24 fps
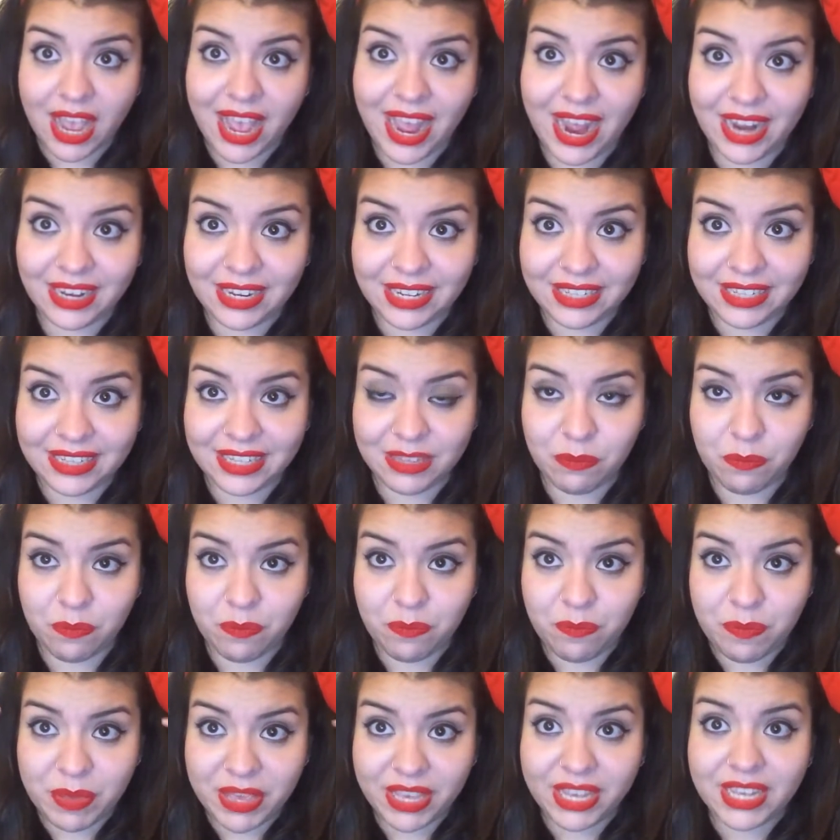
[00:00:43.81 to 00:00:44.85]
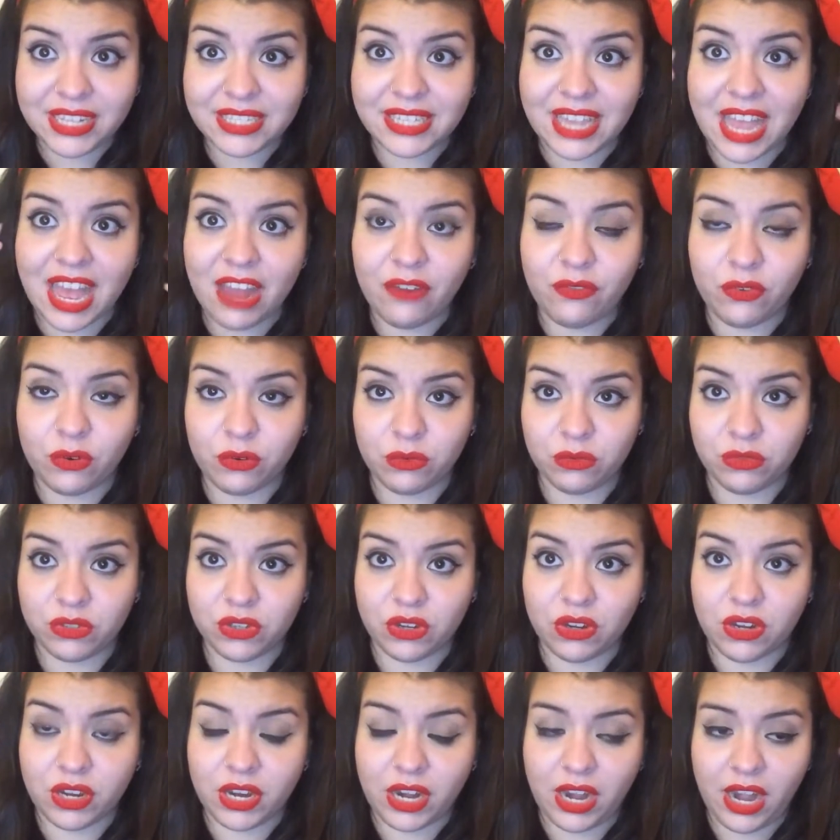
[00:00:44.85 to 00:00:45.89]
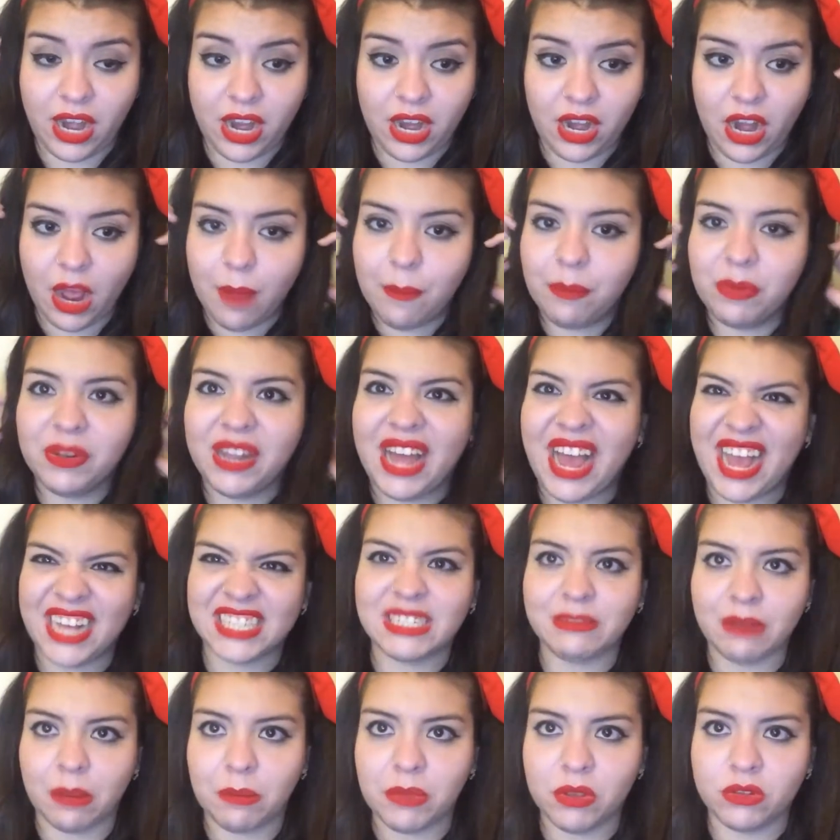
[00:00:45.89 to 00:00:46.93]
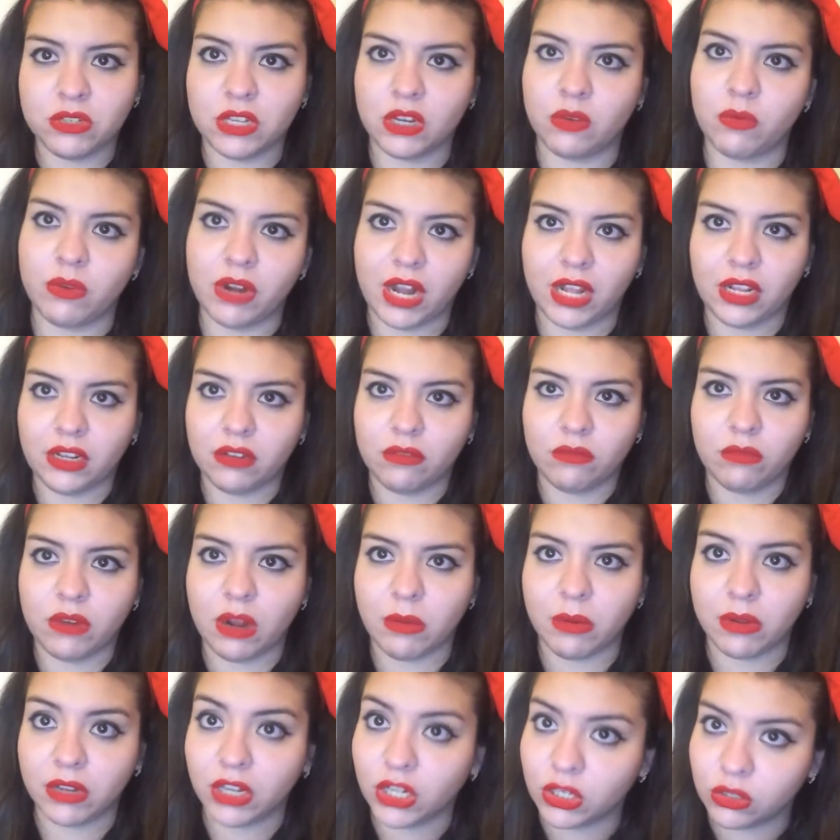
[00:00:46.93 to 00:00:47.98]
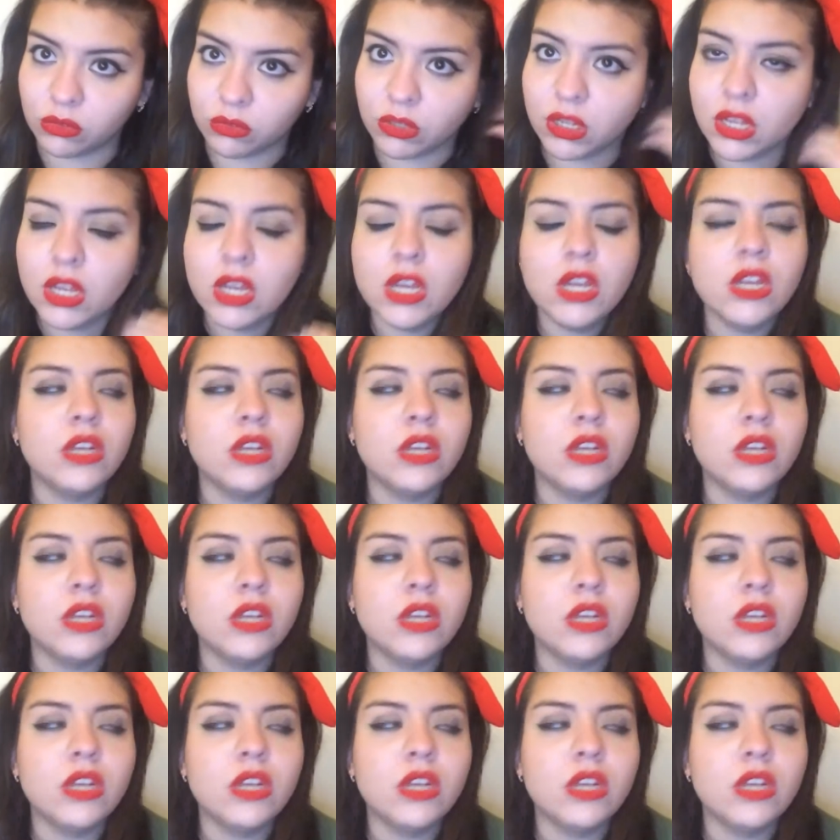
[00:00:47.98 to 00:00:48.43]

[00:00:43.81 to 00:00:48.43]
I had like the biggest headphones on, and I blast my music when I'm alone.